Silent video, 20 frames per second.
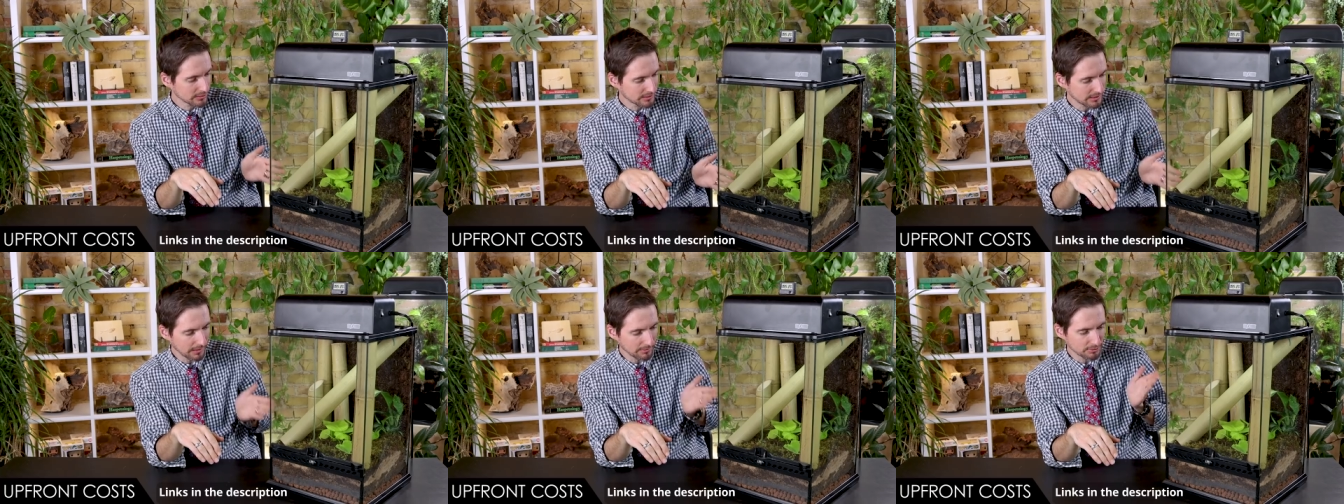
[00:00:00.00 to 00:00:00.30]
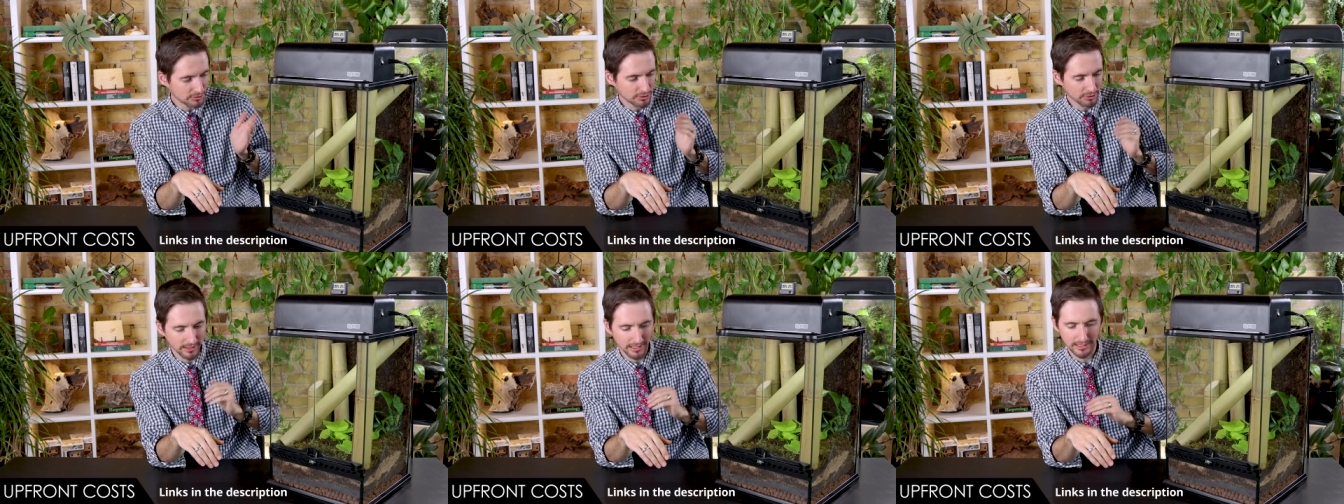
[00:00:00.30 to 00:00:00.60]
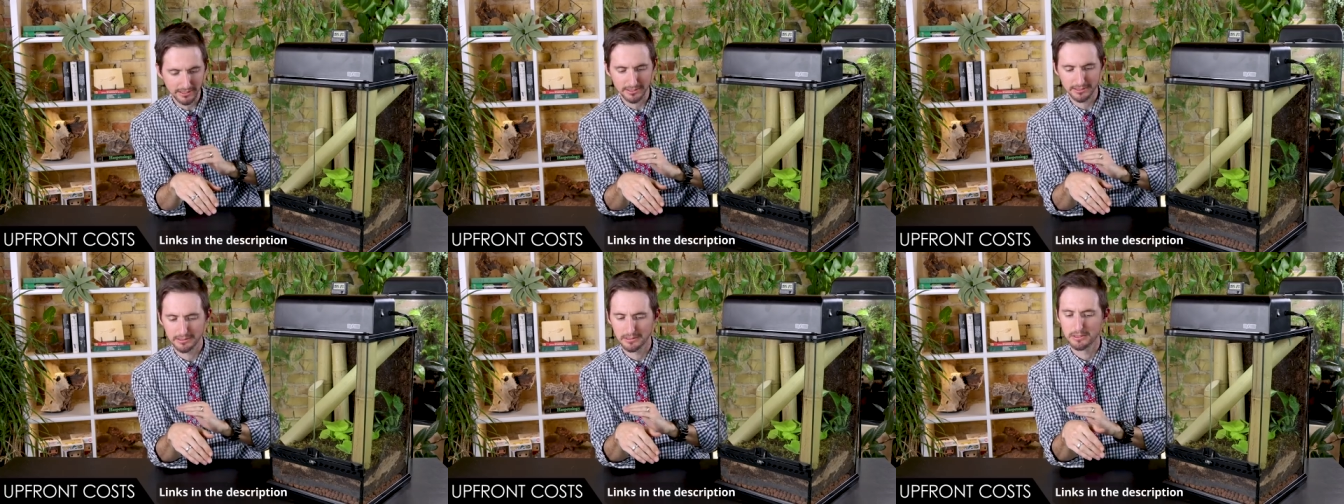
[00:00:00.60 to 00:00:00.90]

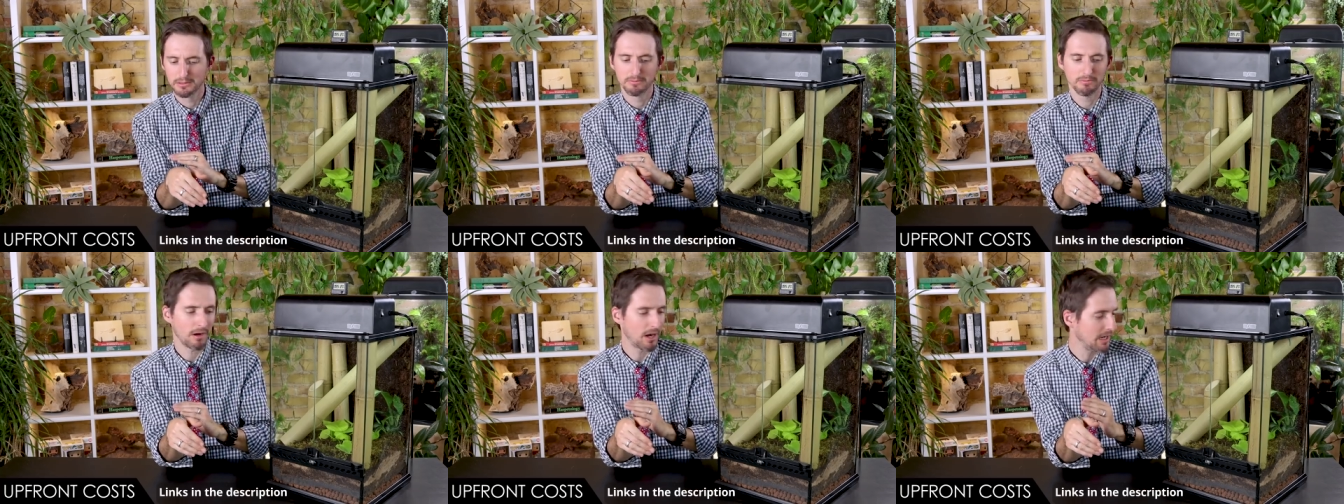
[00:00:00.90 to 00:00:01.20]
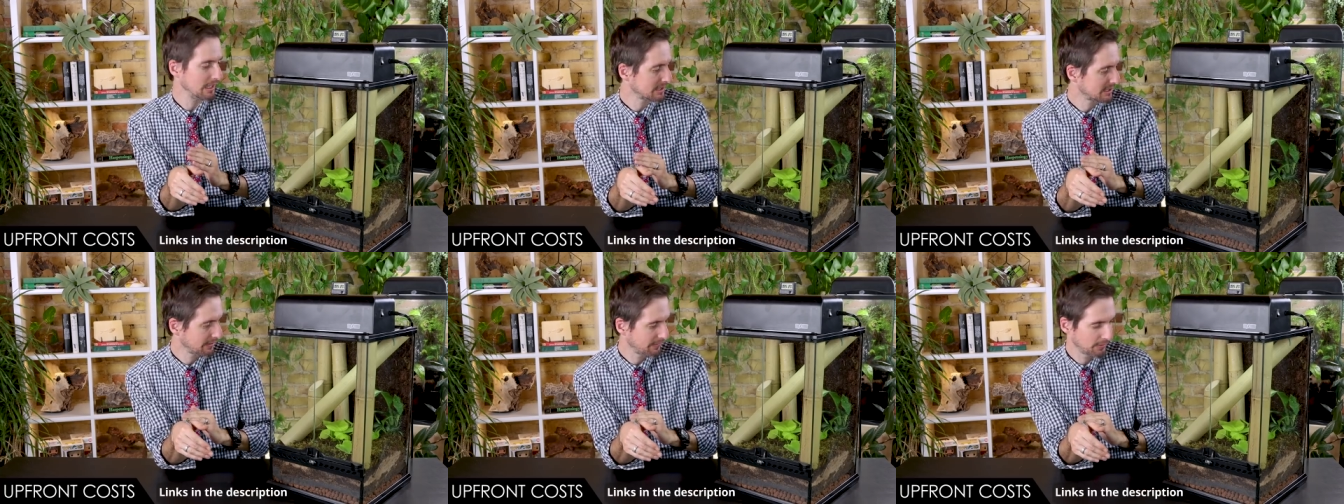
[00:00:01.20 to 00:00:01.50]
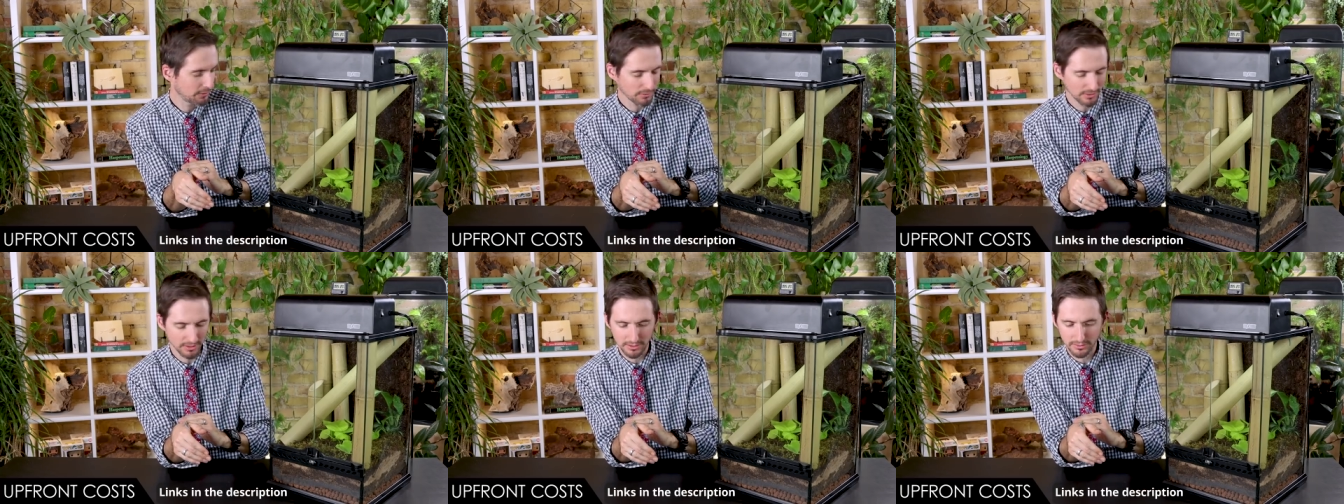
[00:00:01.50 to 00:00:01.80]
substrate, moss
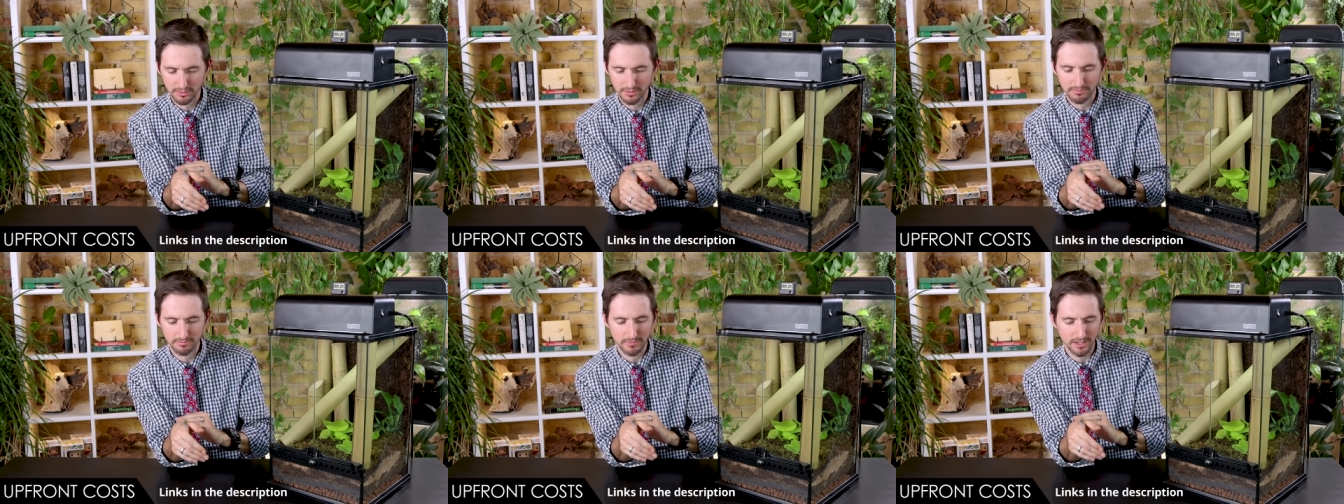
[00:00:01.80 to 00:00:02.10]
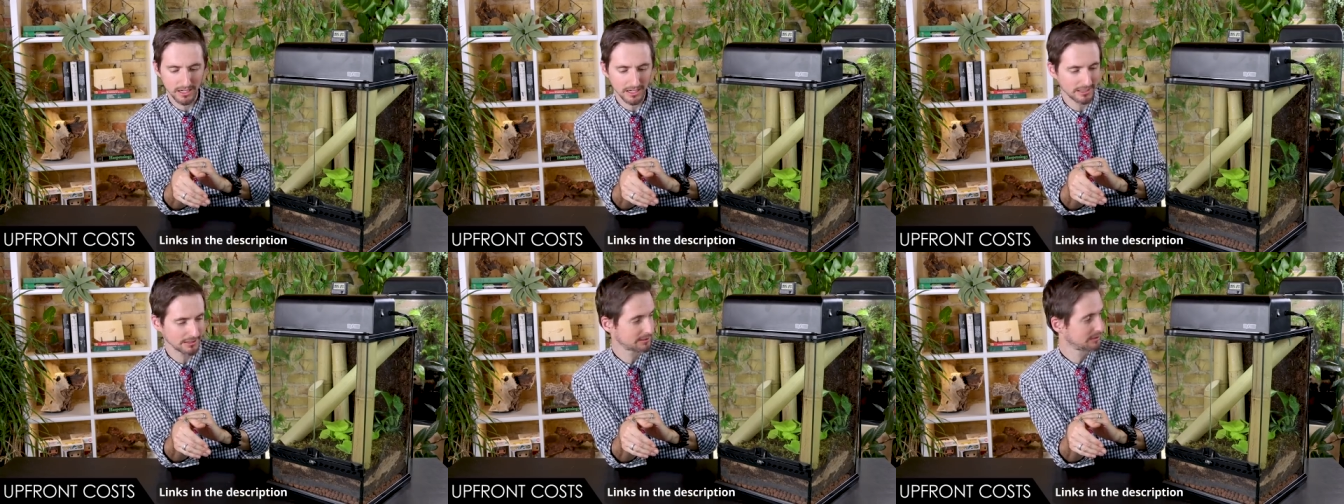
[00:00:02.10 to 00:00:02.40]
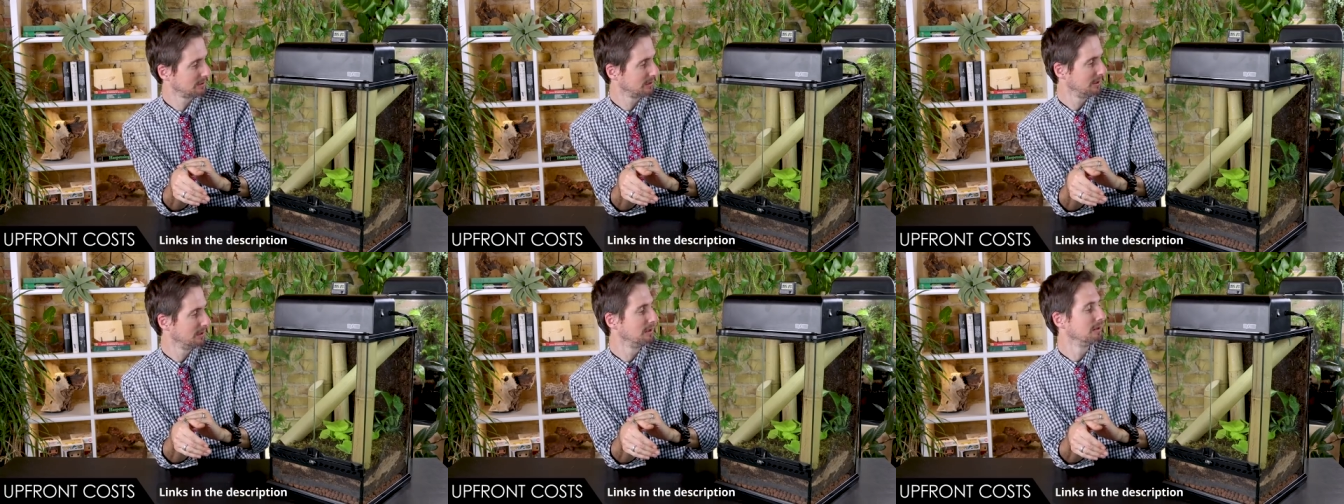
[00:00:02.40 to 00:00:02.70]
if you want to do the
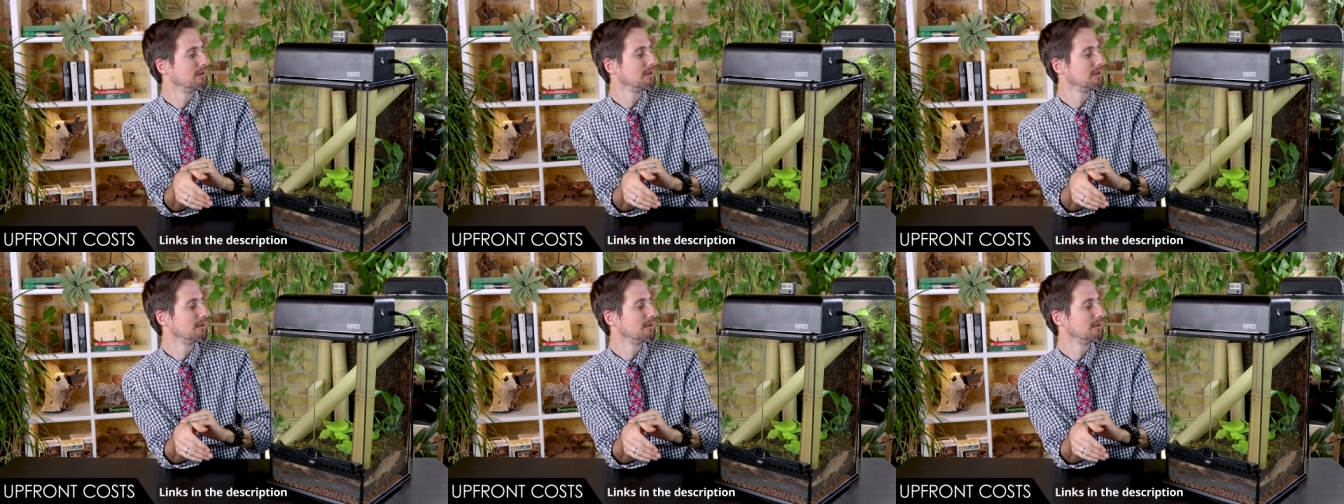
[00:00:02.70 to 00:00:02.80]
moss,